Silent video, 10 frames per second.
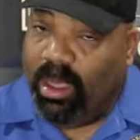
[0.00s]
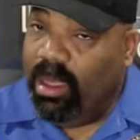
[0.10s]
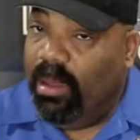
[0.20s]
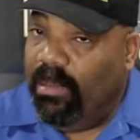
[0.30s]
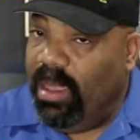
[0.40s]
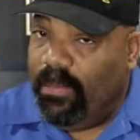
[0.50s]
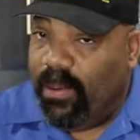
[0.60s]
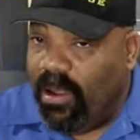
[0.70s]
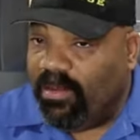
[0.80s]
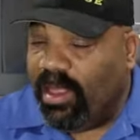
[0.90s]
Me
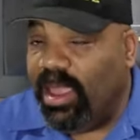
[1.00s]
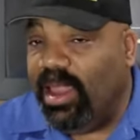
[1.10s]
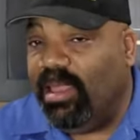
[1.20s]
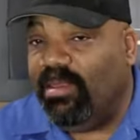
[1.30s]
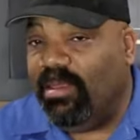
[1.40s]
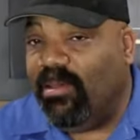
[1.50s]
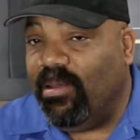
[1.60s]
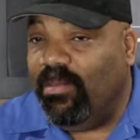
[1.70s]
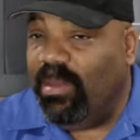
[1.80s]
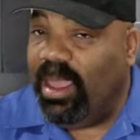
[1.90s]
personally, this is
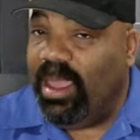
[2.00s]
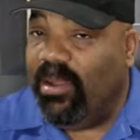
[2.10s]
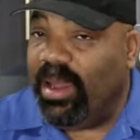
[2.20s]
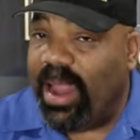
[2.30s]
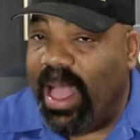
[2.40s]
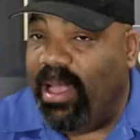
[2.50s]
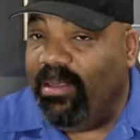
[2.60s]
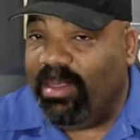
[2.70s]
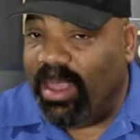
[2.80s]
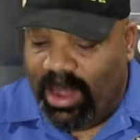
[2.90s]
going to be here at the
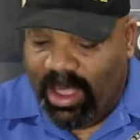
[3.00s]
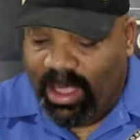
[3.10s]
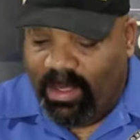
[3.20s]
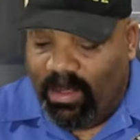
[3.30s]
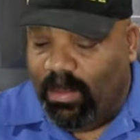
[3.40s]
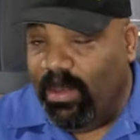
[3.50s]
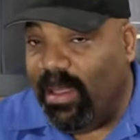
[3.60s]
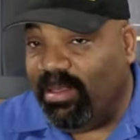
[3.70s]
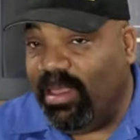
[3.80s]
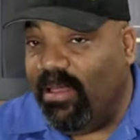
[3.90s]
house and be
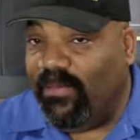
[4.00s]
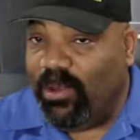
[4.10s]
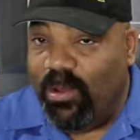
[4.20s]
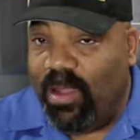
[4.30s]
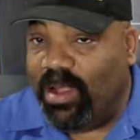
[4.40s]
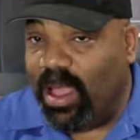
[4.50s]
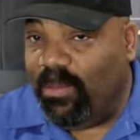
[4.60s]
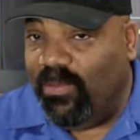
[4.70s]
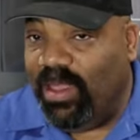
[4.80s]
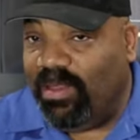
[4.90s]
myself and whoever
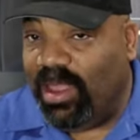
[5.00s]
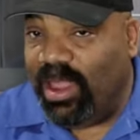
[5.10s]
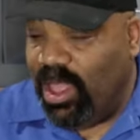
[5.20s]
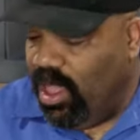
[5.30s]
comes visit.